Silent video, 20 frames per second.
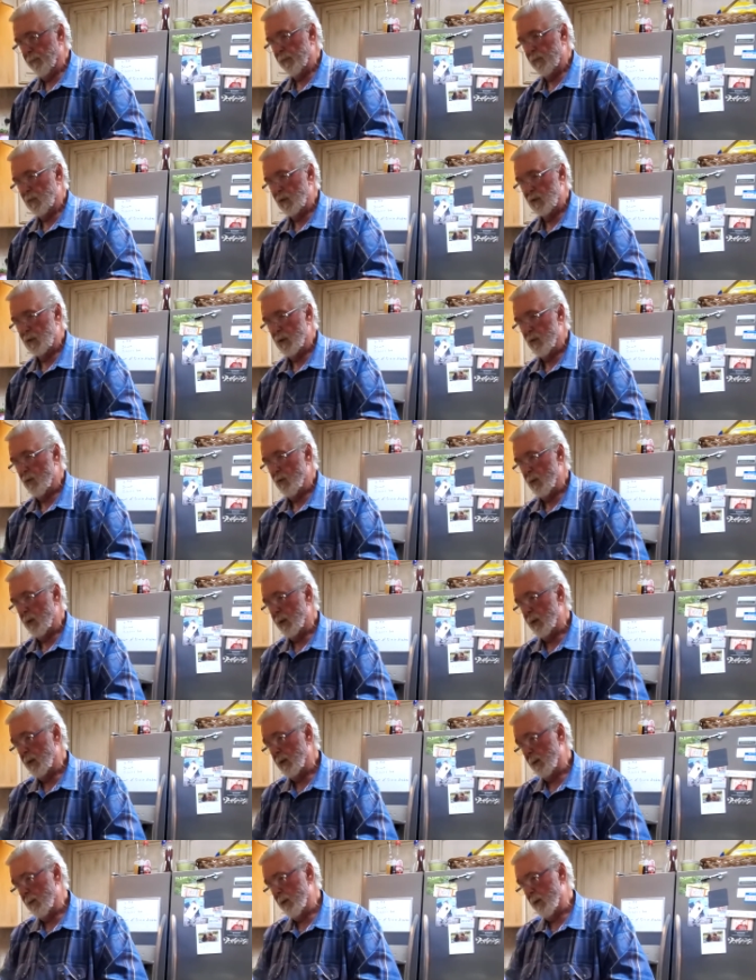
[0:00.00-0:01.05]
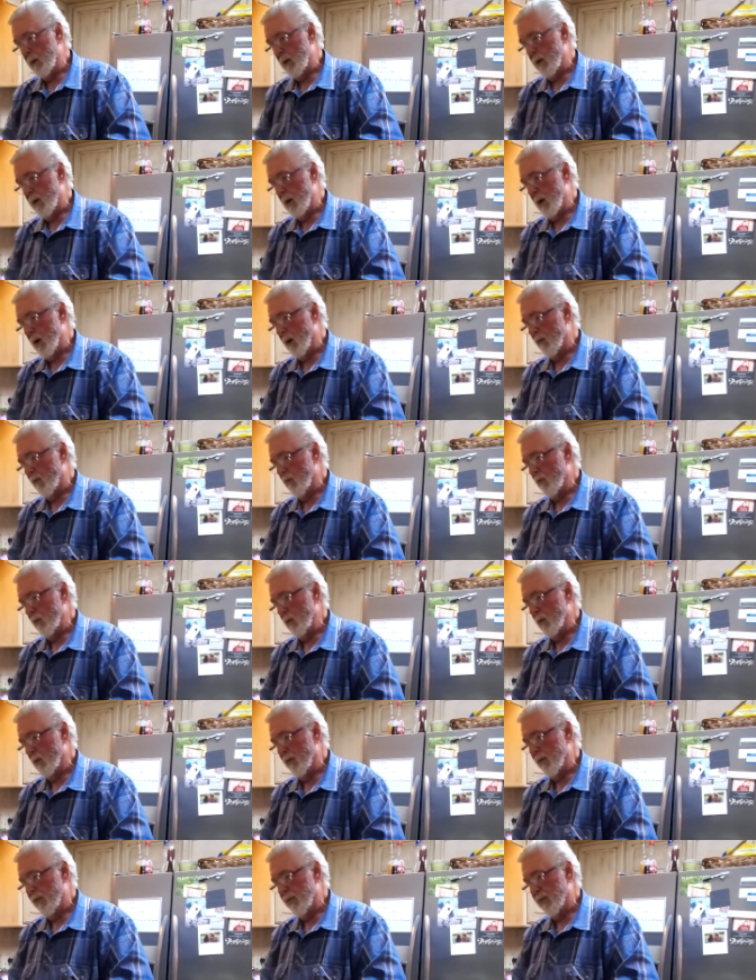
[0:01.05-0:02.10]
So they, they're not
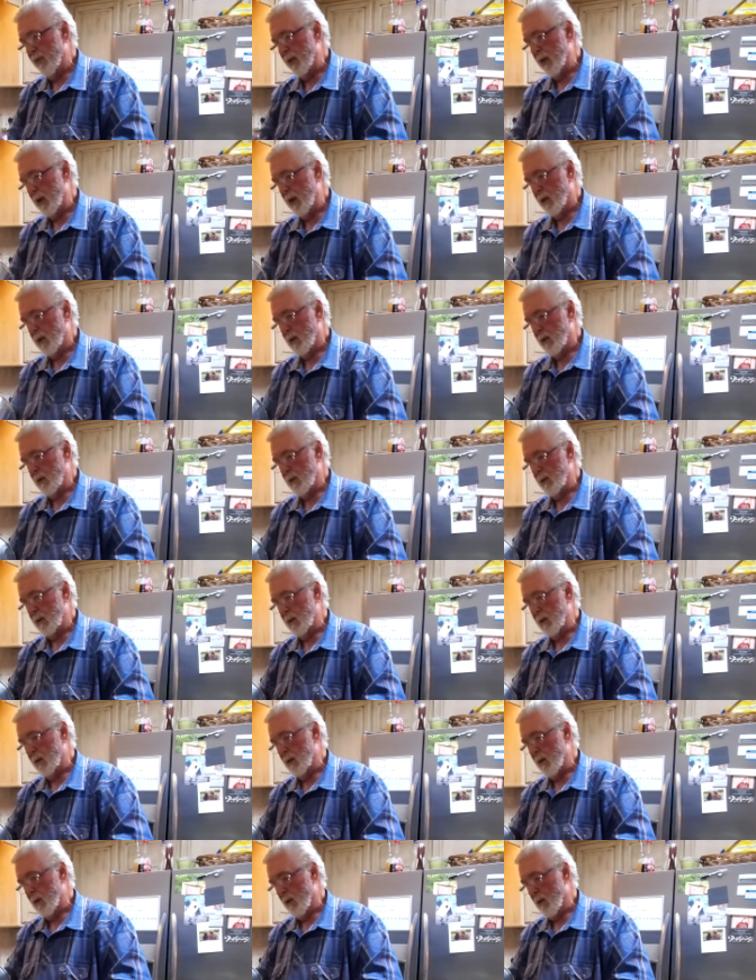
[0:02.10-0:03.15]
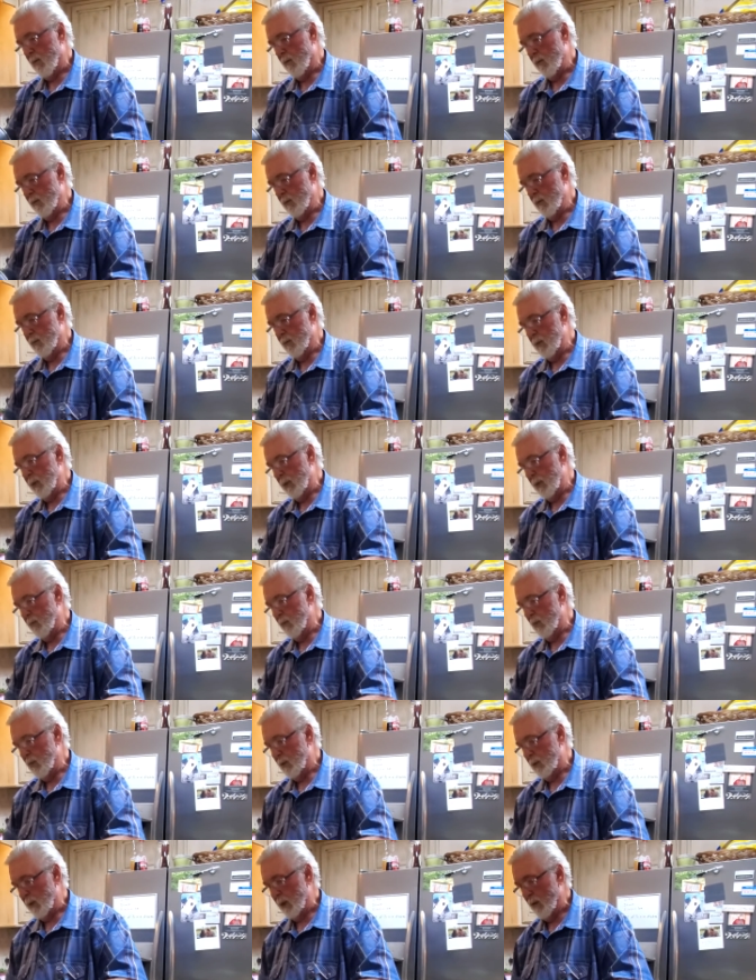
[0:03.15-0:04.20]
real thick and not real big,
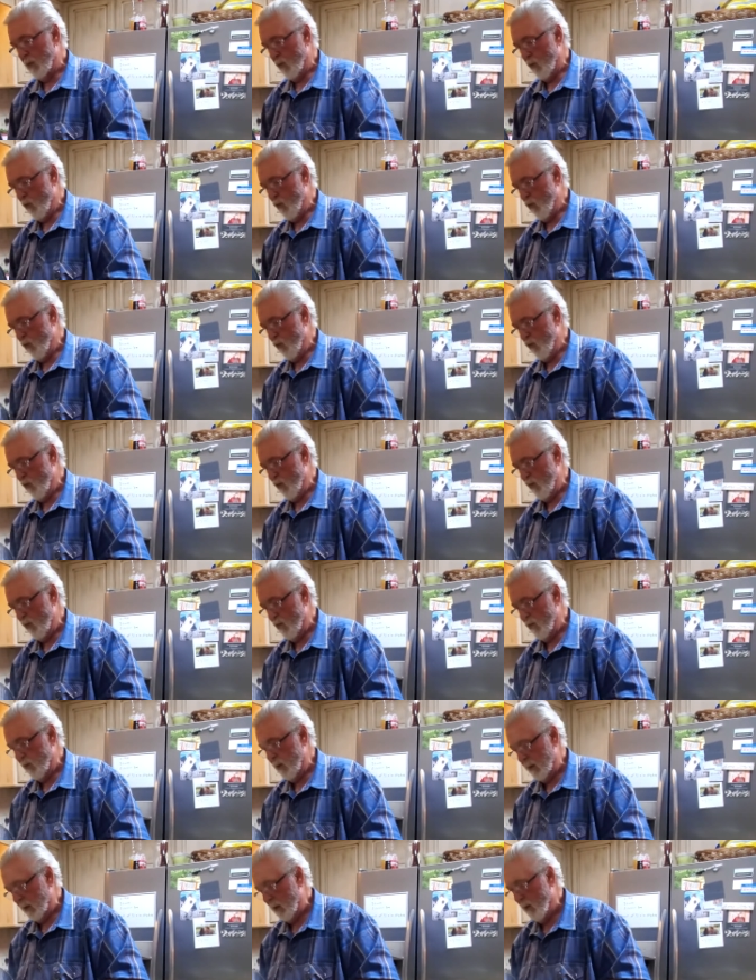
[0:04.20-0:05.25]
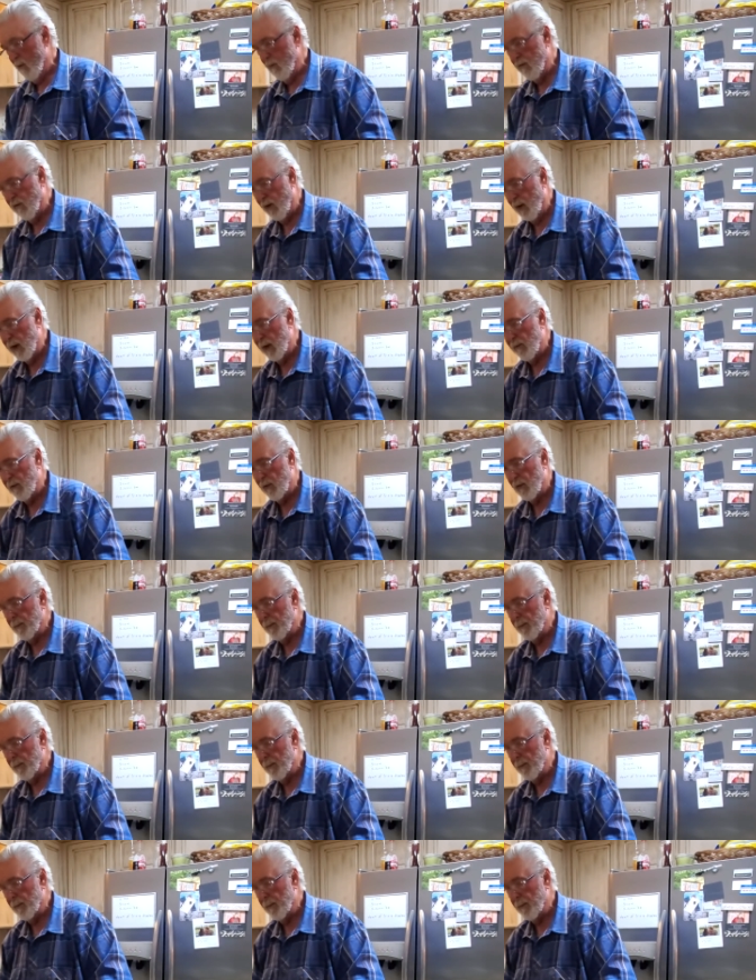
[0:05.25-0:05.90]
but they're real big on flavor.